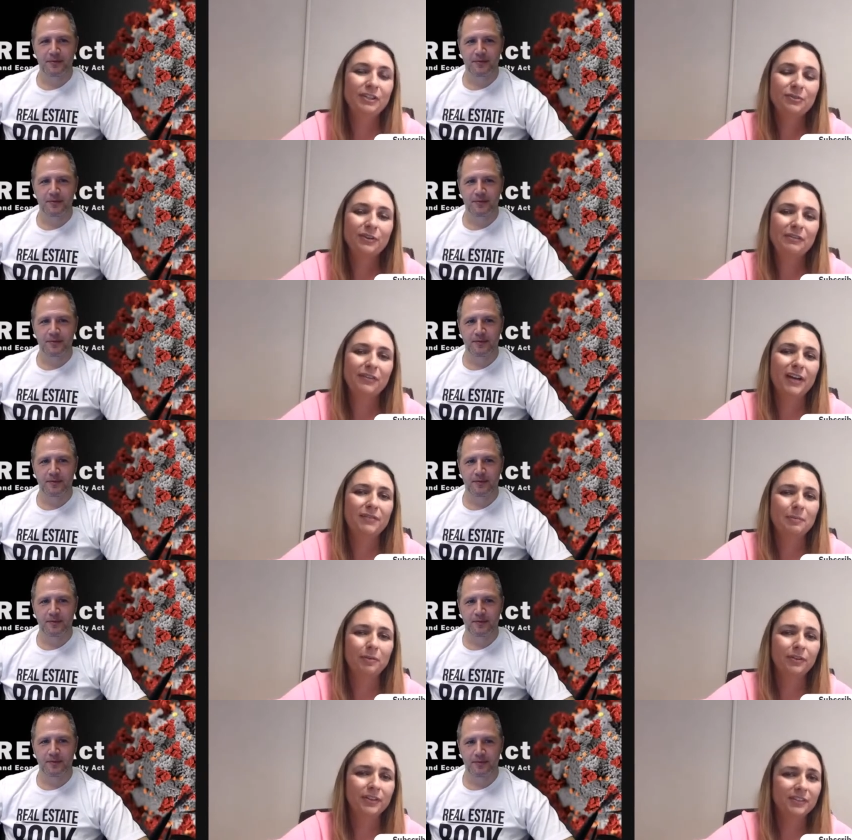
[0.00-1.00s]
Speaker 1: to 25
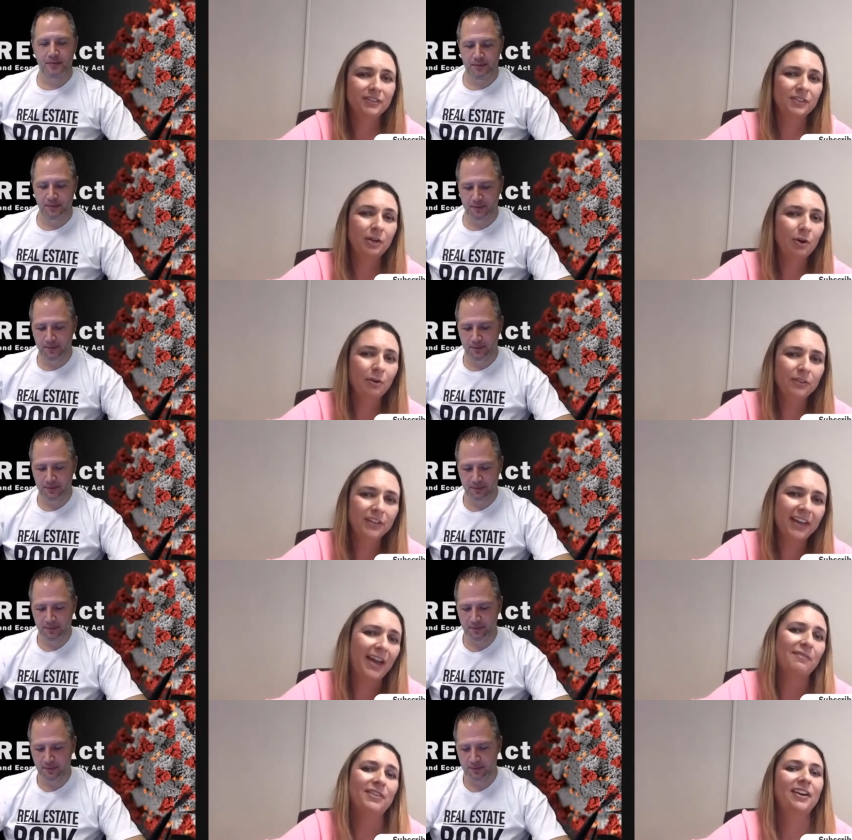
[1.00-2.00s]
employees is the only
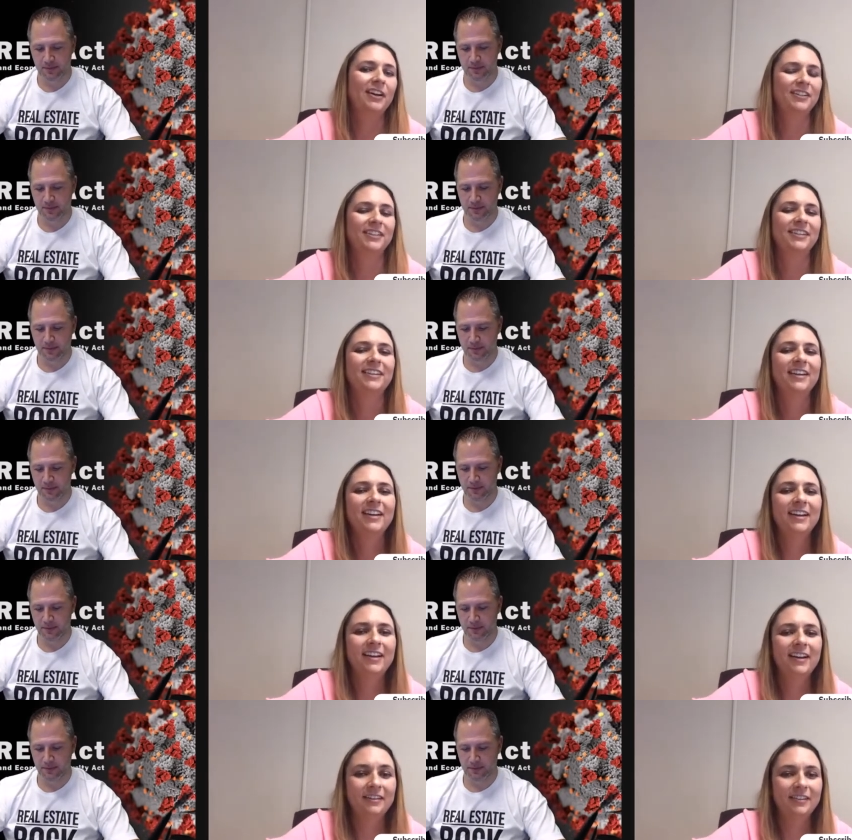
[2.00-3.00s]
caveat.
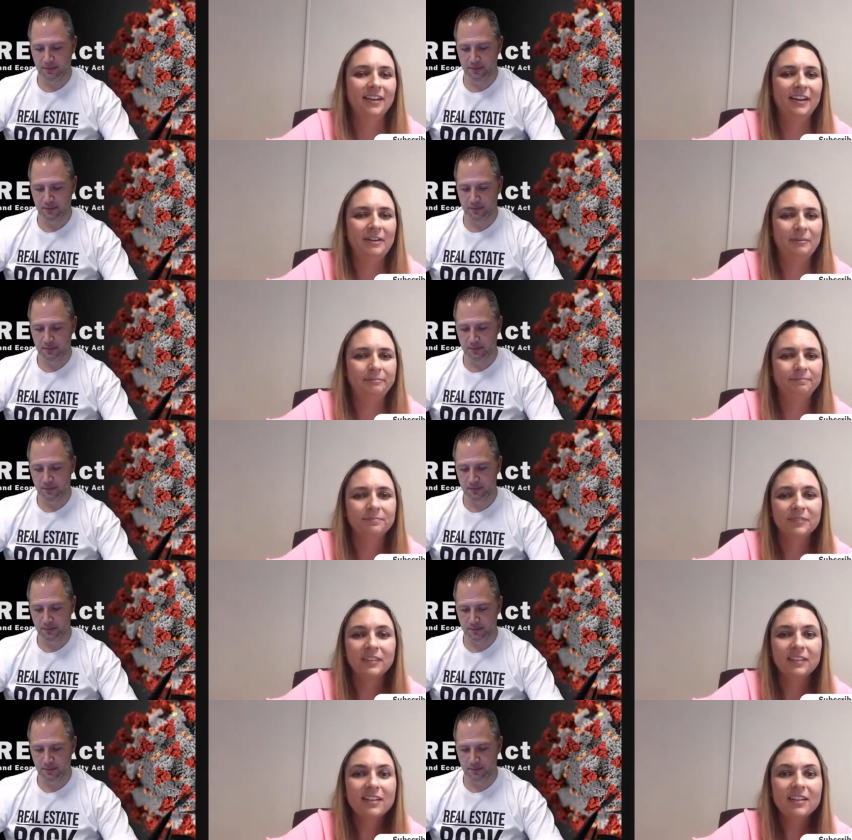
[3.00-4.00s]
And
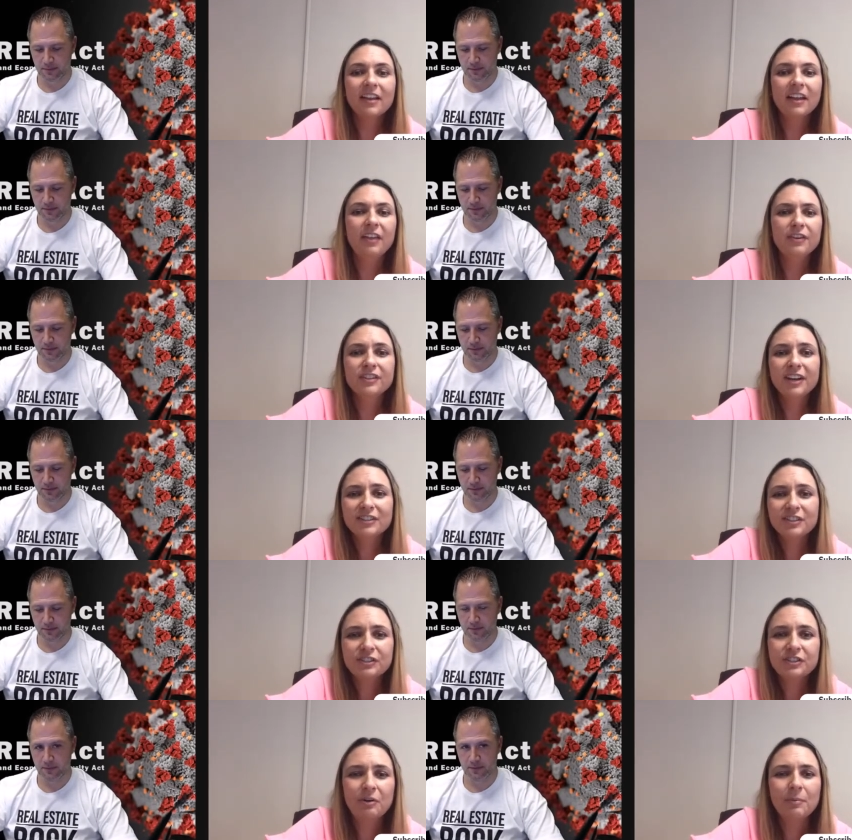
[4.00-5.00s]
there's also
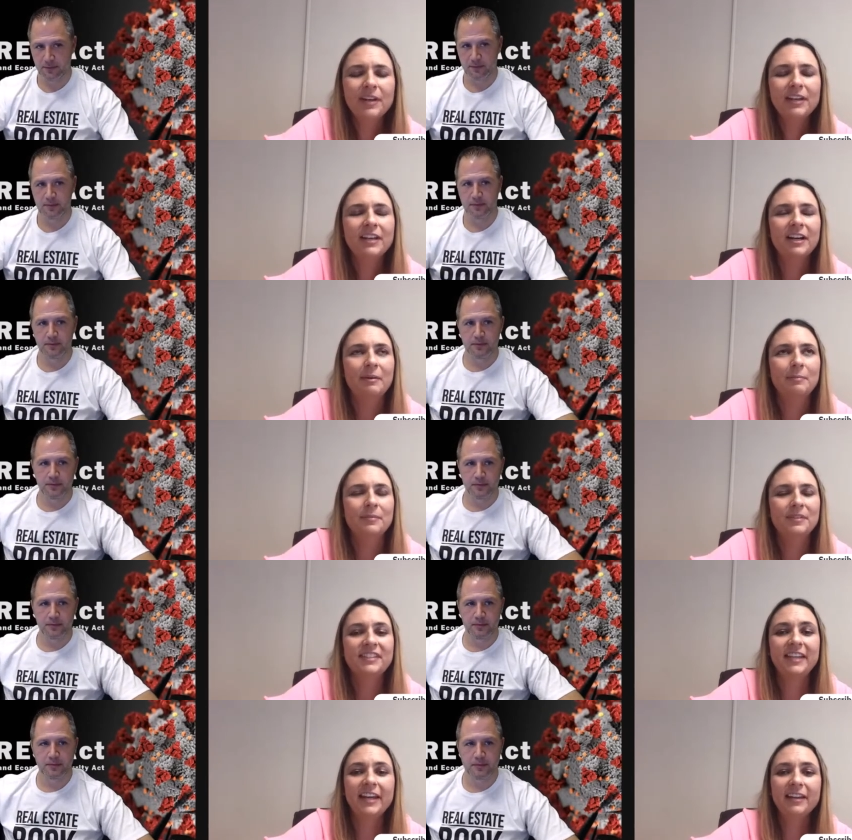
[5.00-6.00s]
so many
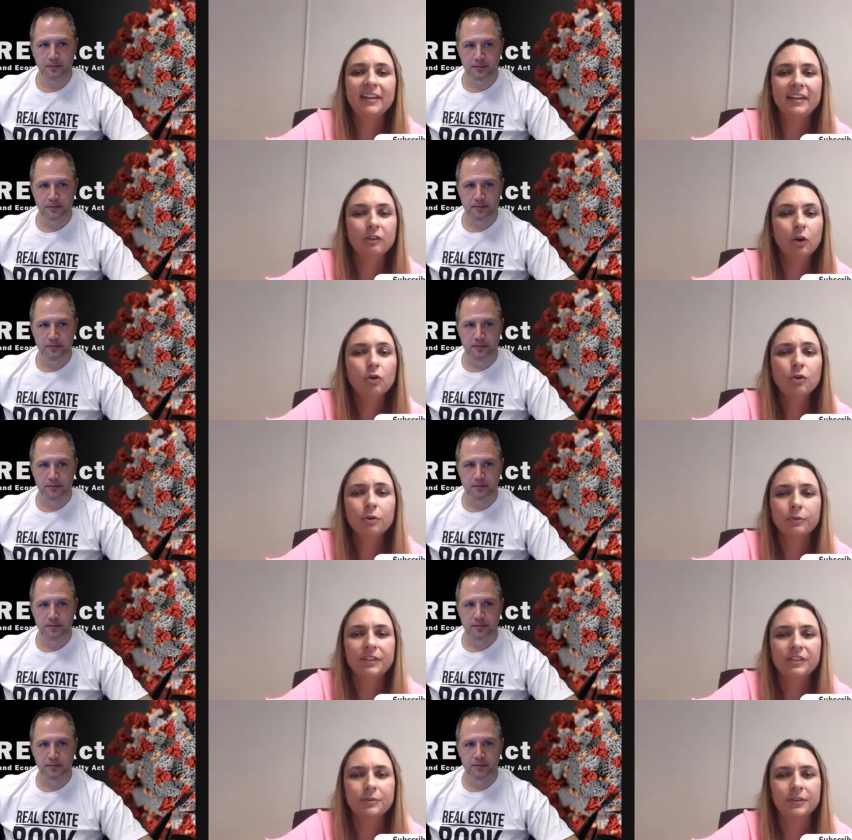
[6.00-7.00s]
state and local
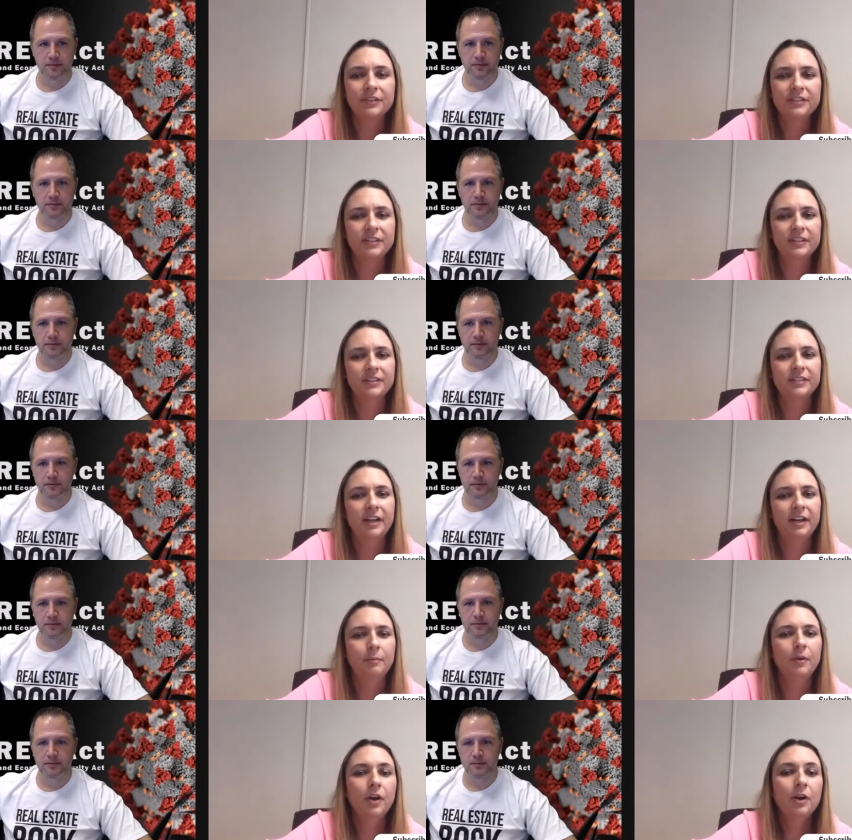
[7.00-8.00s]
resources.
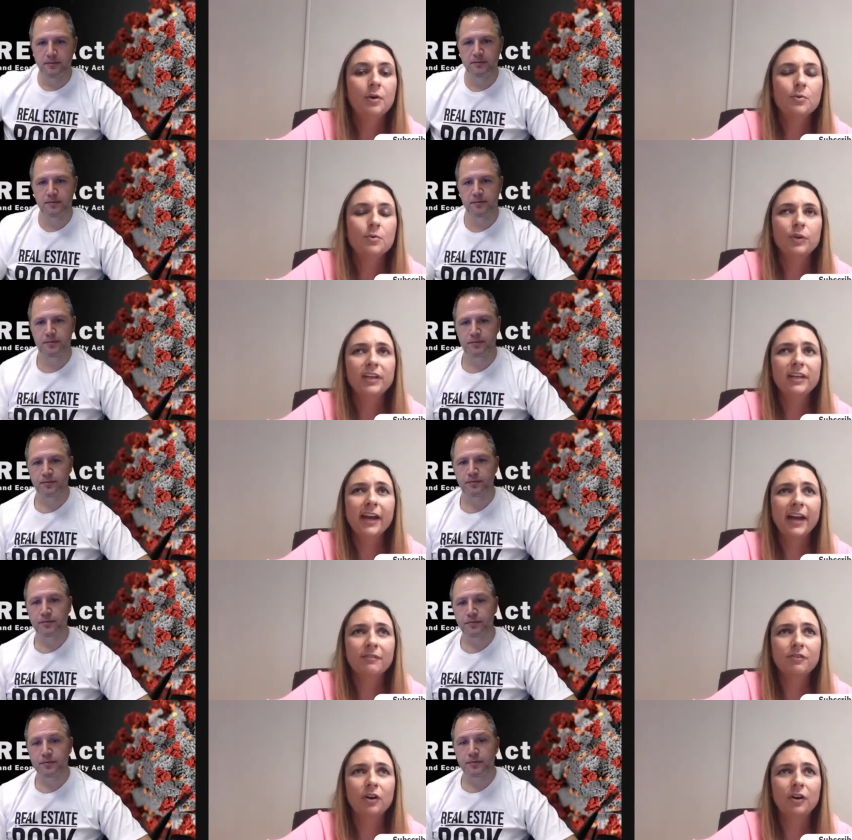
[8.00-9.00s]
We
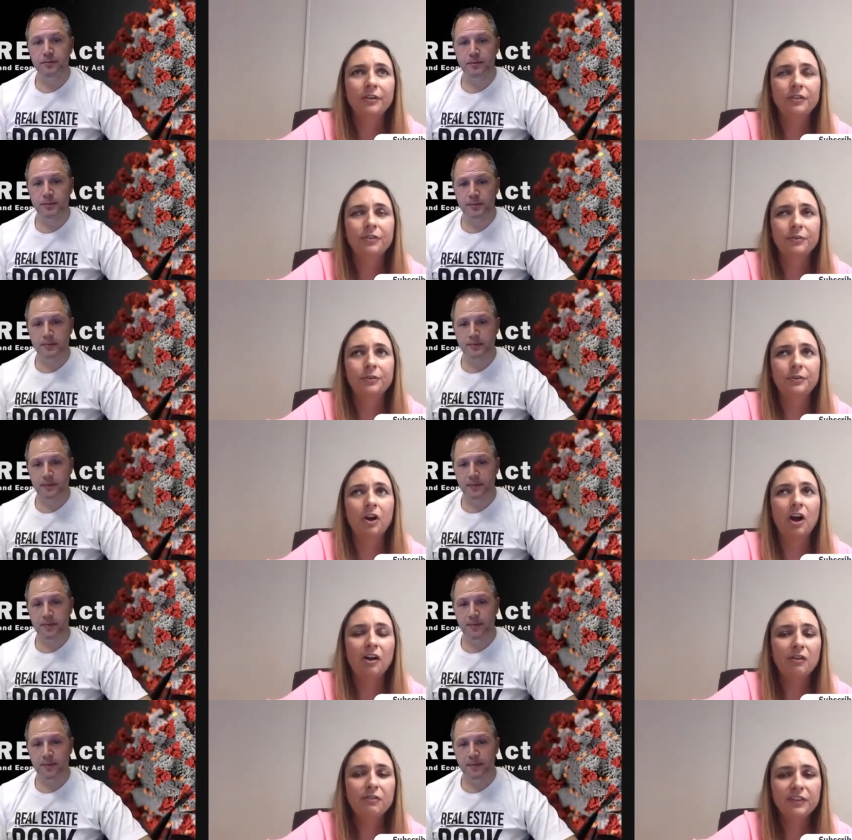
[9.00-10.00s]
have gone through
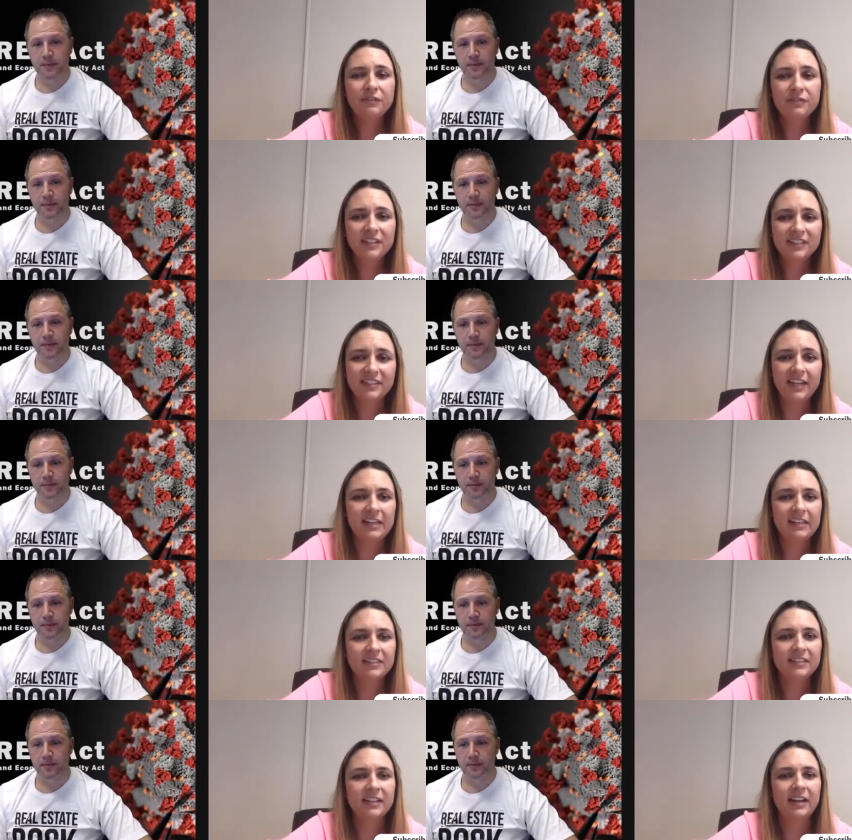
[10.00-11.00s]
all 50
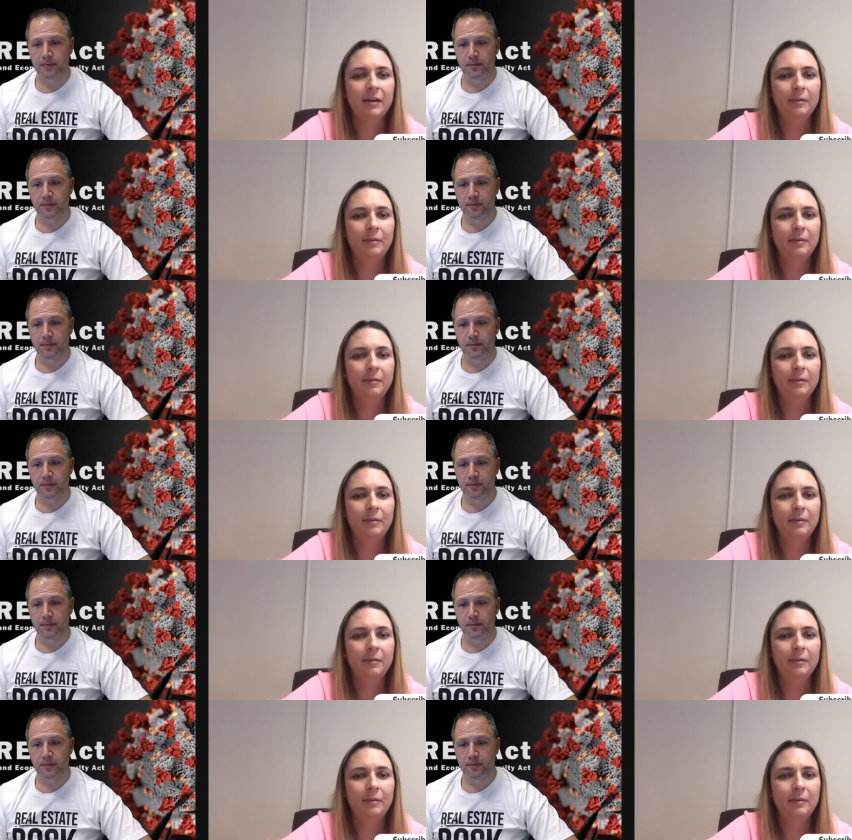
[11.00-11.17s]
states